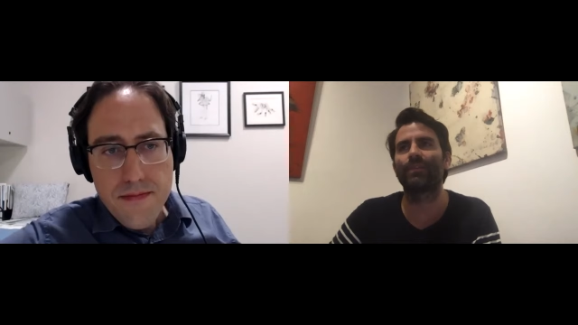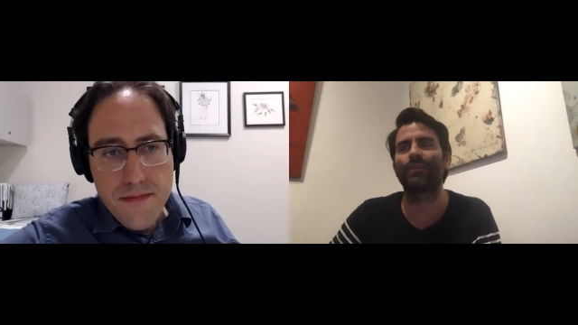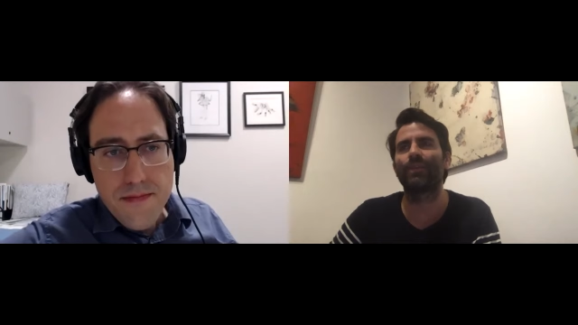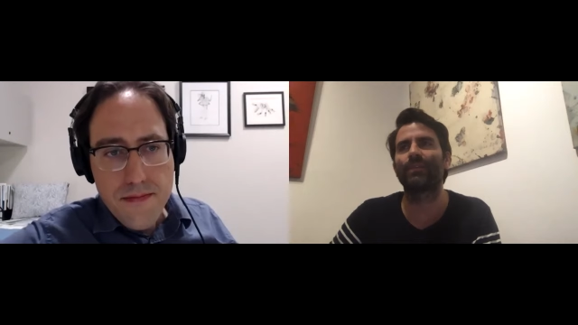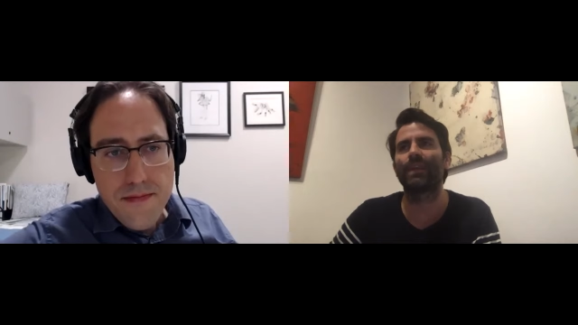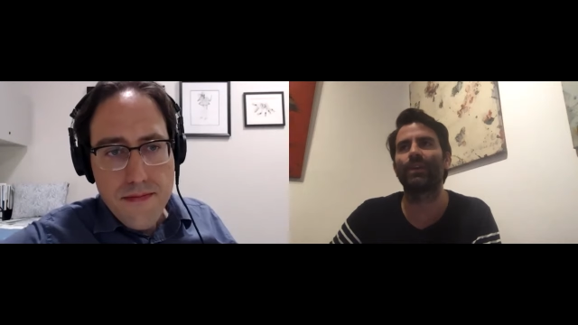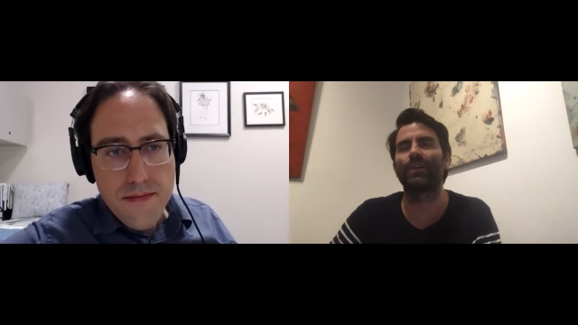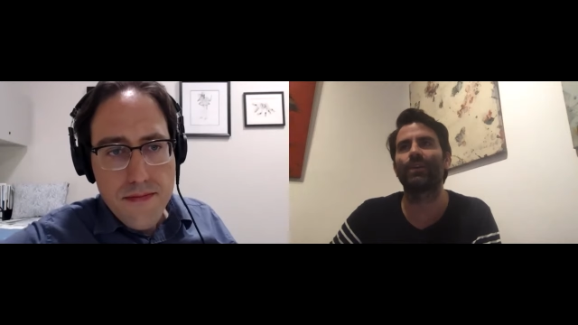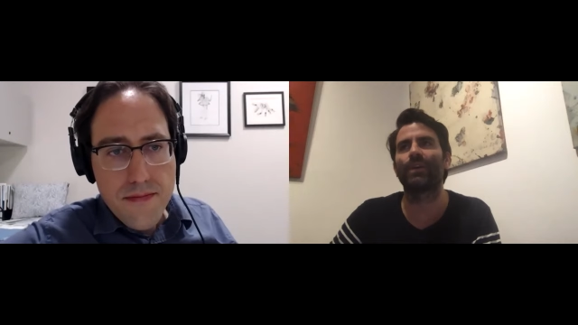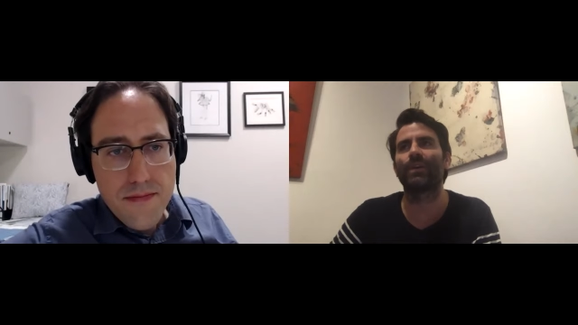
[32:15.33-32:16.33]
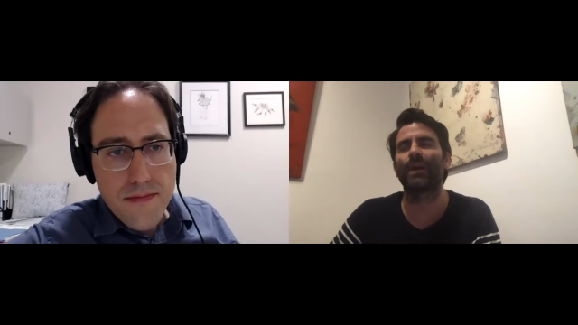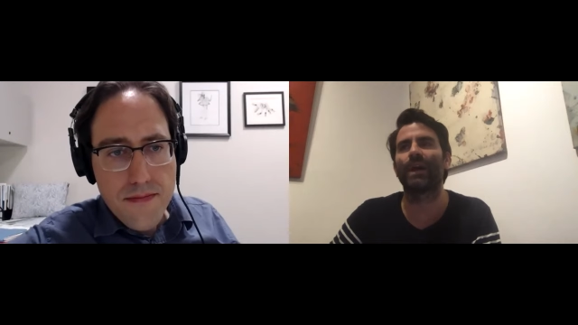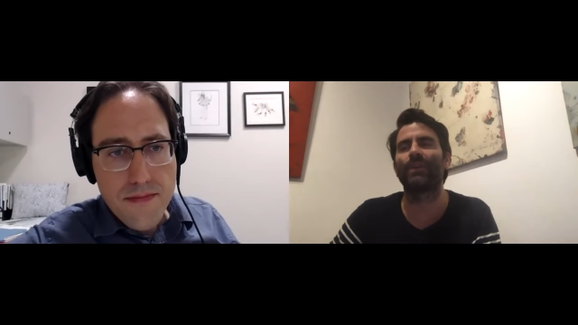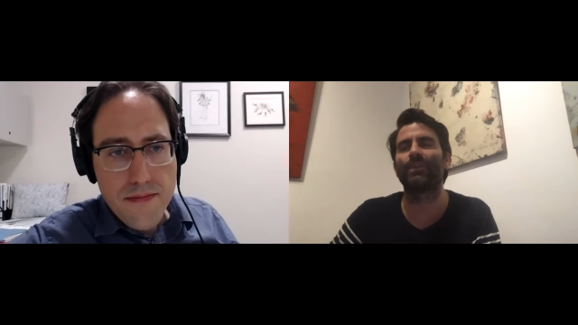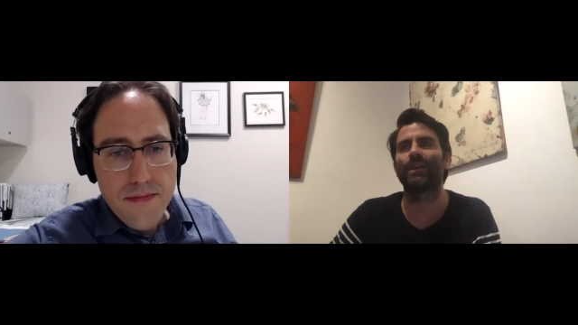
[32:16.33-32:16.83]
Speaker 1: stories that are
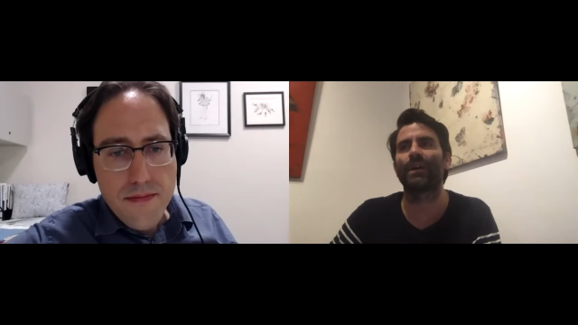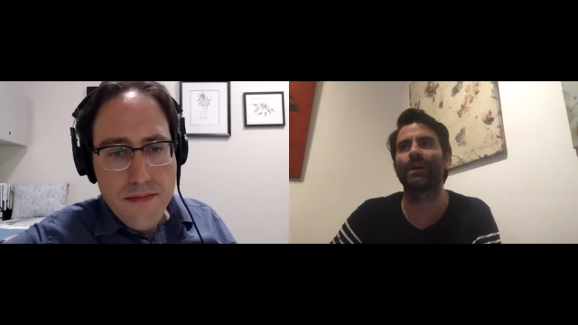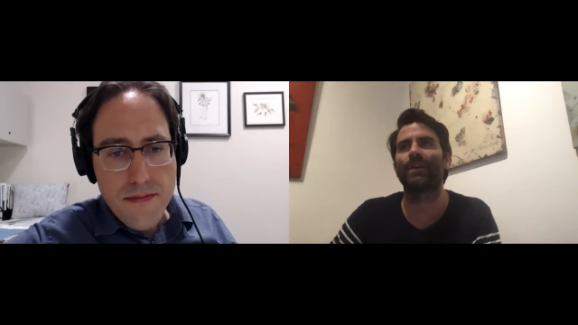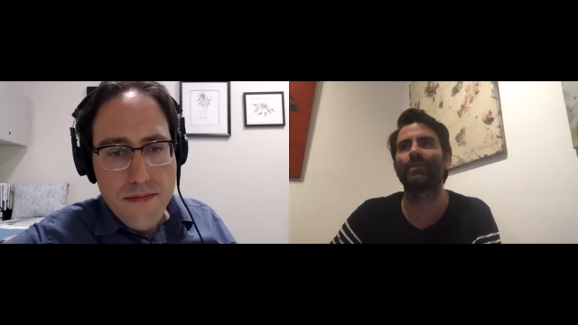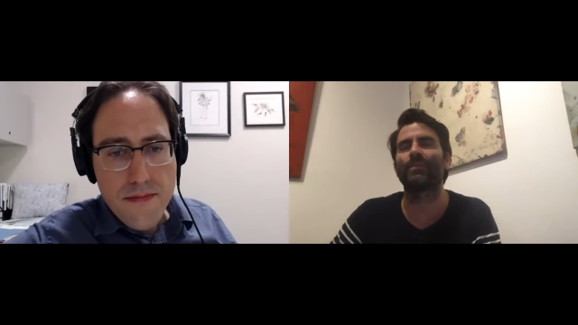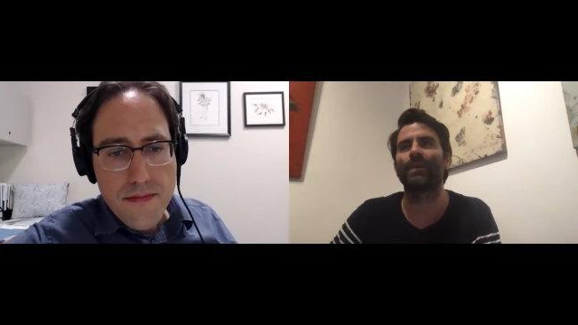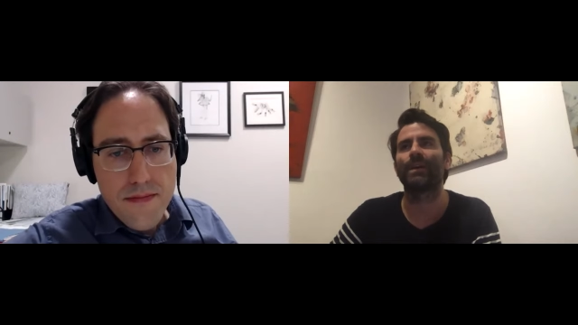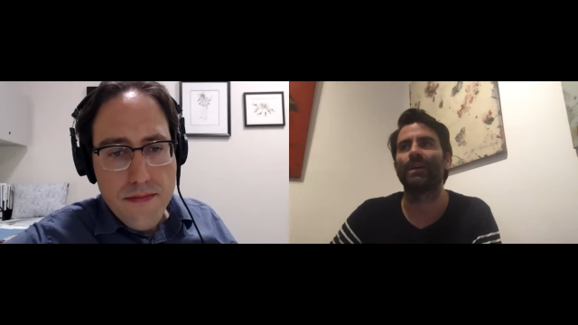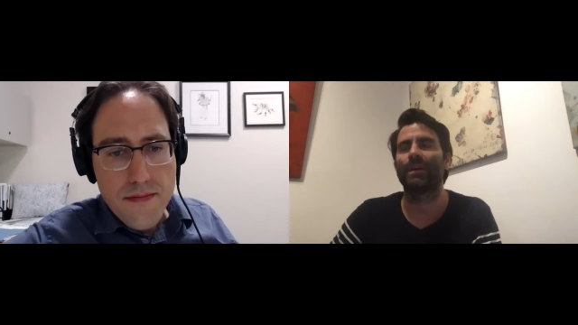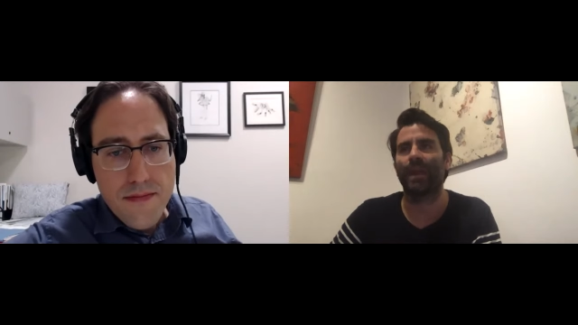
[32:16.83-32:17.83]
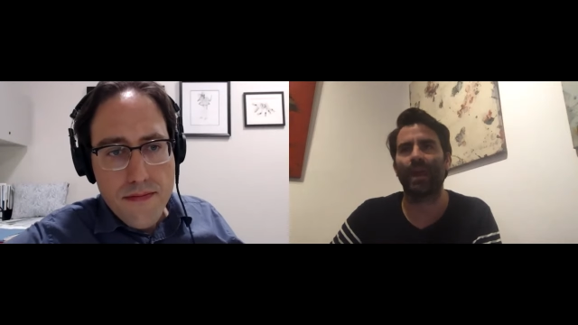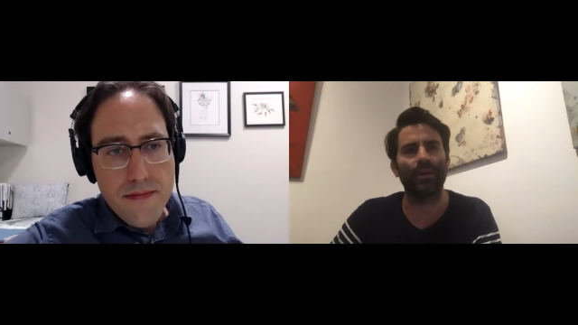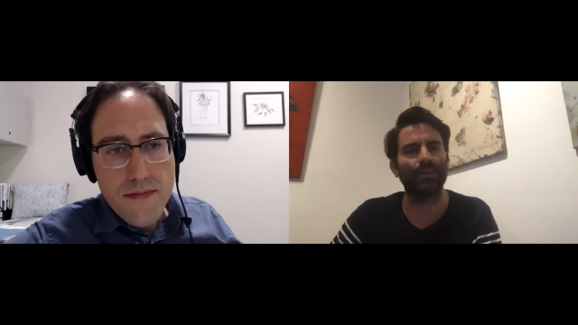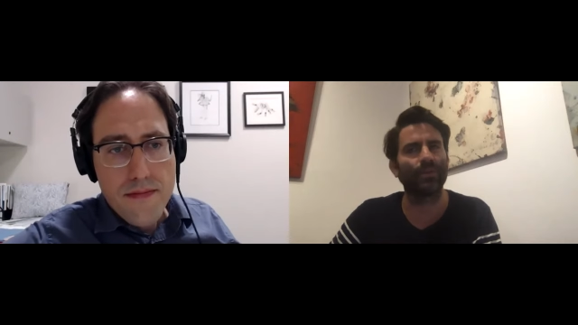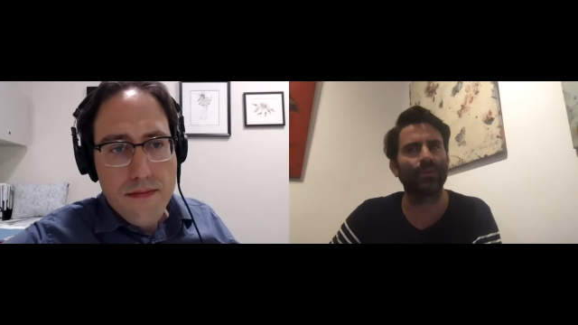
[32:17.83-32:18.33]
about um,
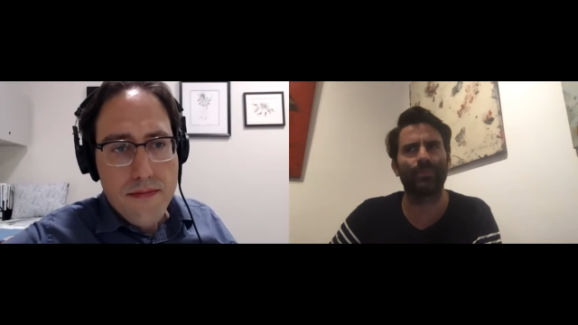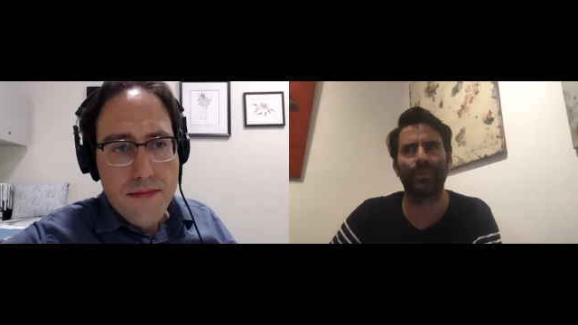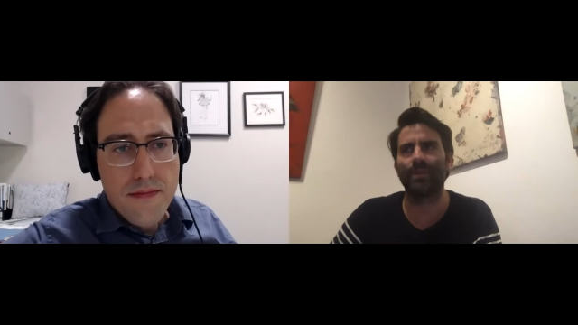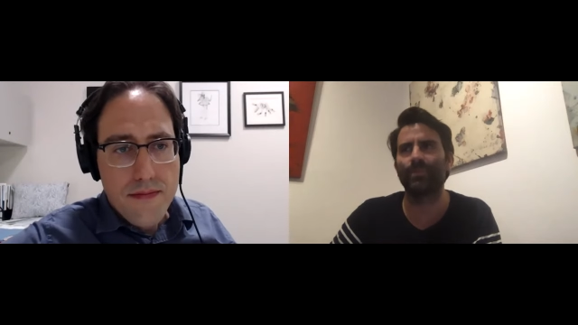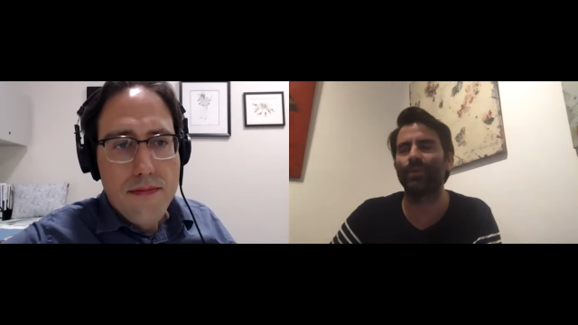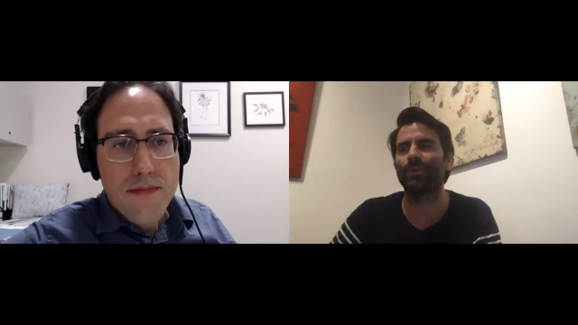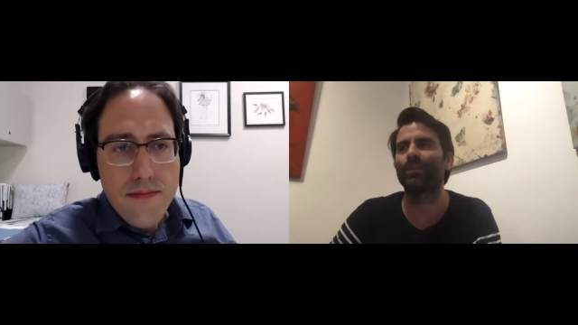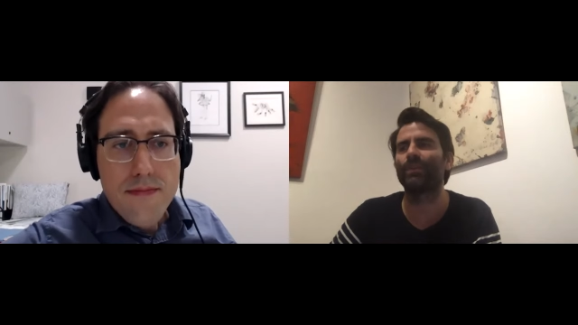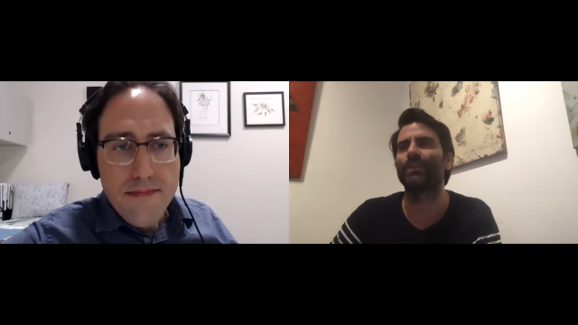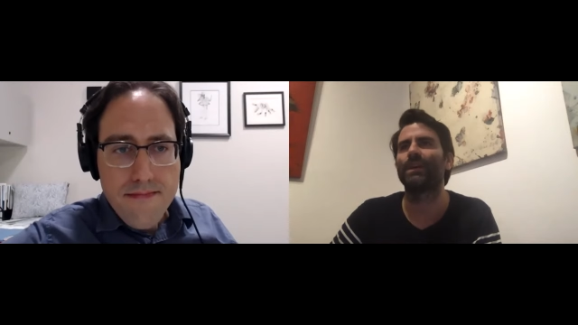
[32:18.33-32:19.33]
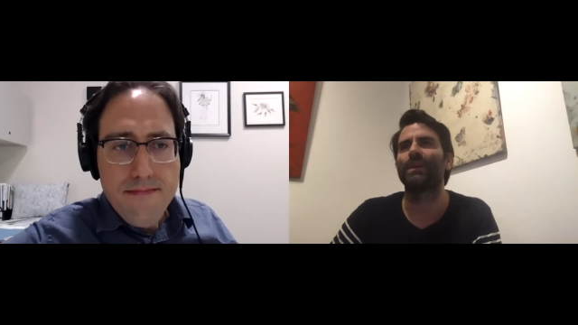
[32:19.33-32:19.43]
characters, people,